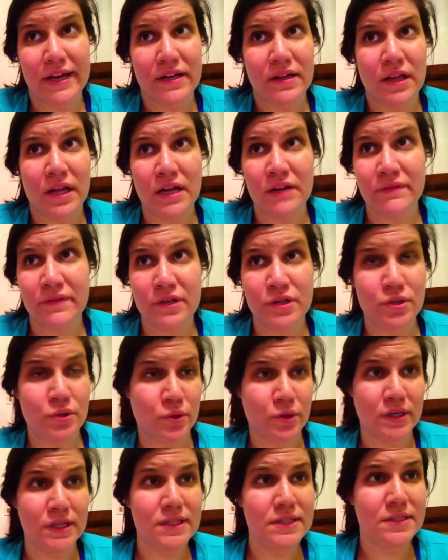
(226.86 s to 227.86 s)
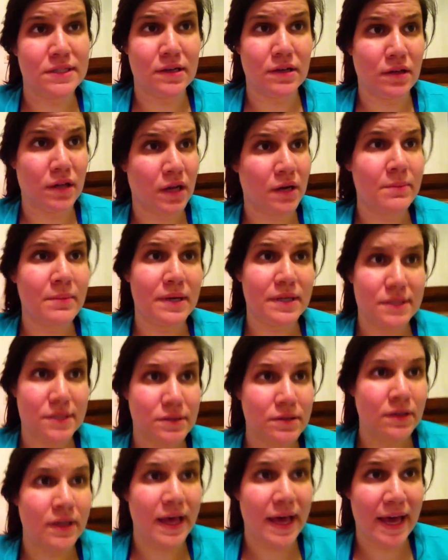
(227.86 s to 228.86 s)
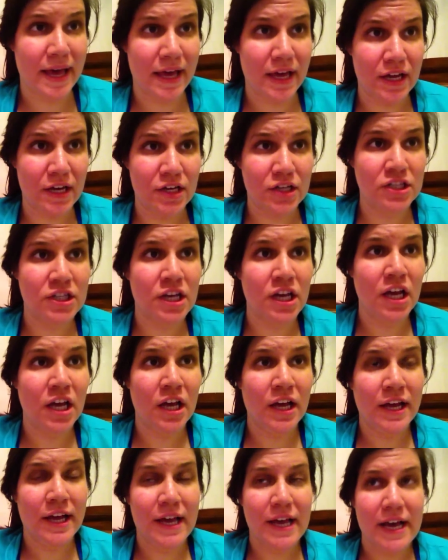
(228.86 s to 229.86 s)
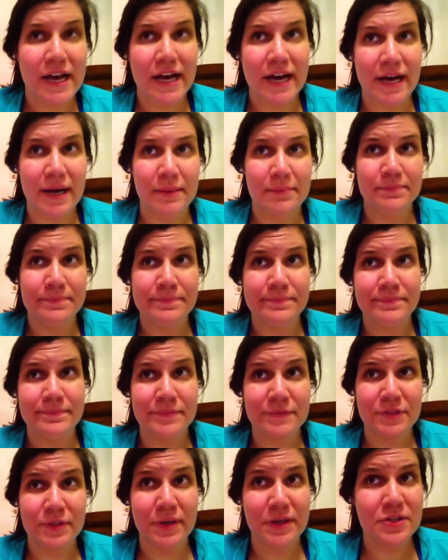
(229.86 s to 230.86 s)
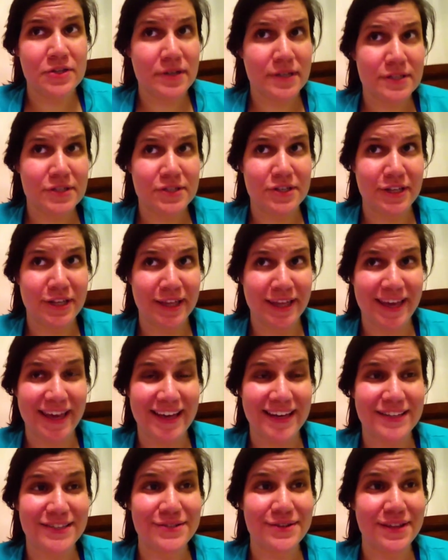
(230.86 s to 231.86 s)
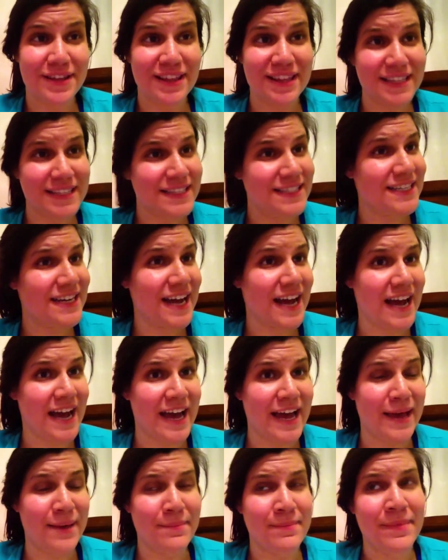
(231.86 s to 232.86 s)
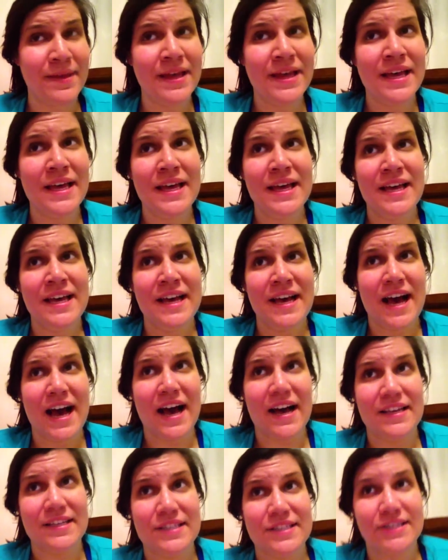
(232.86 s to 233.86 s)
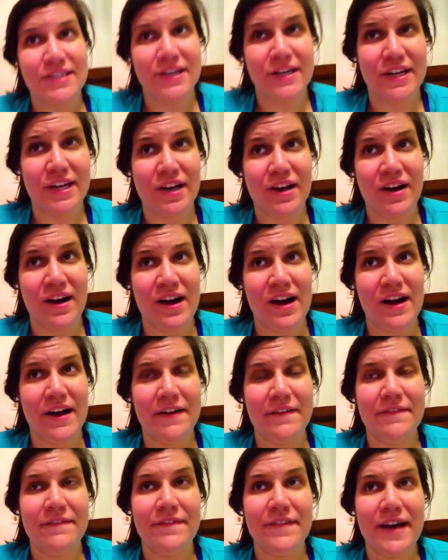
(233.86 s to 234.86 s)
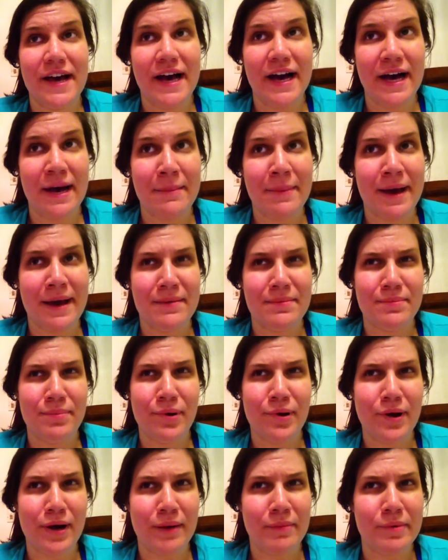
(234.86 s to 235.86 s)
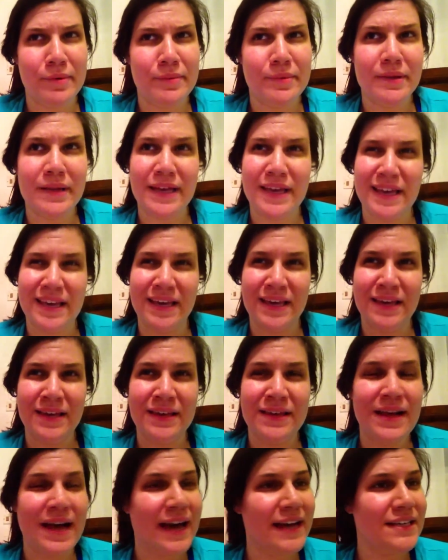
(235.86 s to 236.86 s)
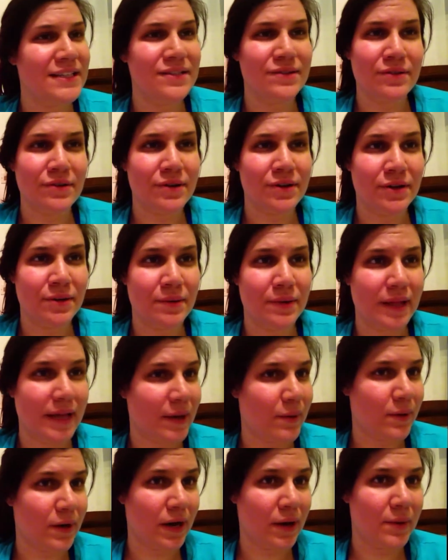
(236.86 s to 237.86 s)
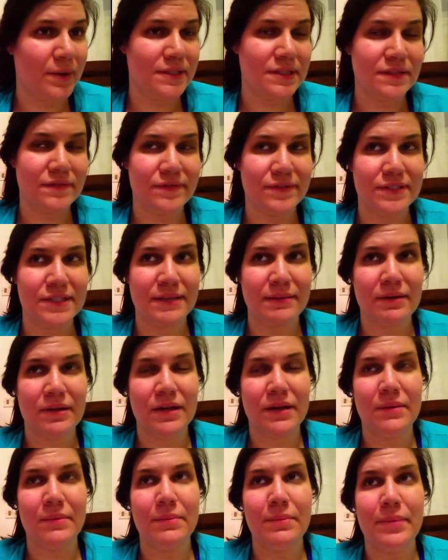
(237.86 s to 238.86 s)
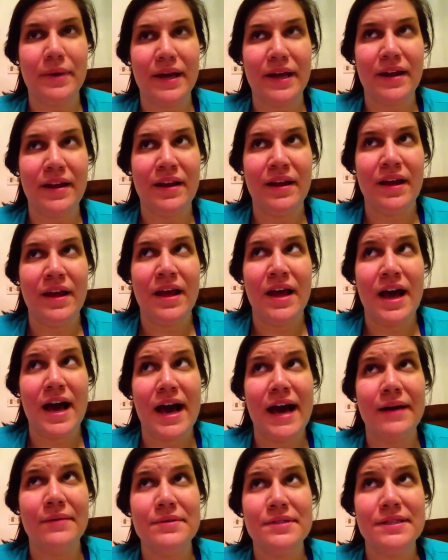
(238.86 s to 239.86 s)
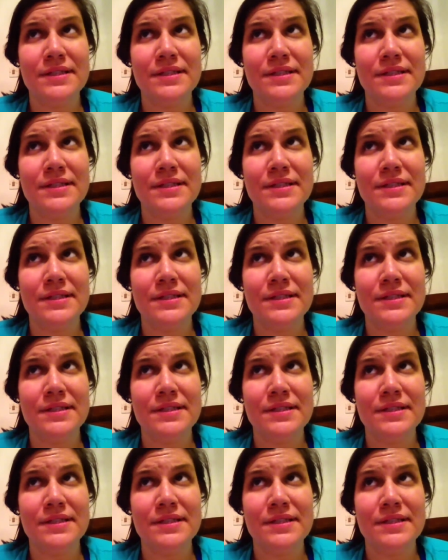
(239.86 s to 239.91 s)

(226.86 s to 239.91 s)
a lot of endurance and a lot of muscle, and so I trust Jillian. So then this time, starting off, I still don't know what I was the first time I did it, but I was